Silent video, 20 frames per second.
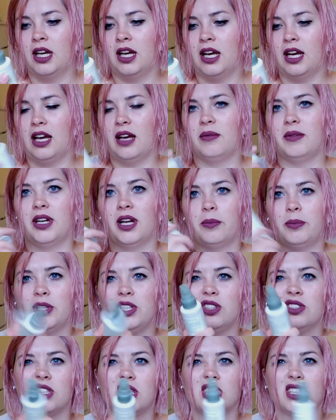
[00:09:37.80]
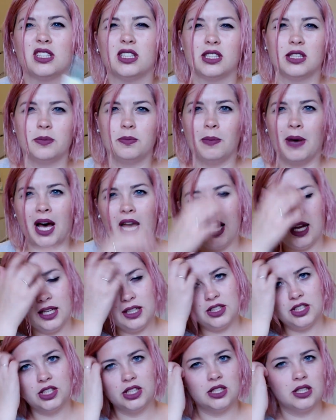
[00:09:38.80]
and I've been using this since
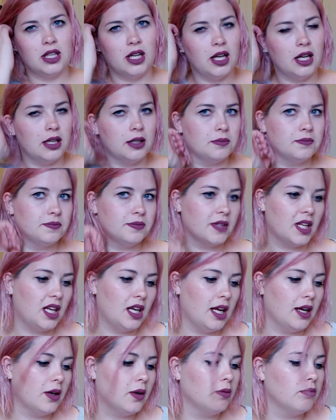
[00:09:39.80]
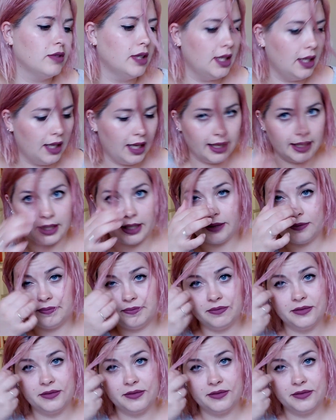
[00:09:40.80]
March, and I really like it.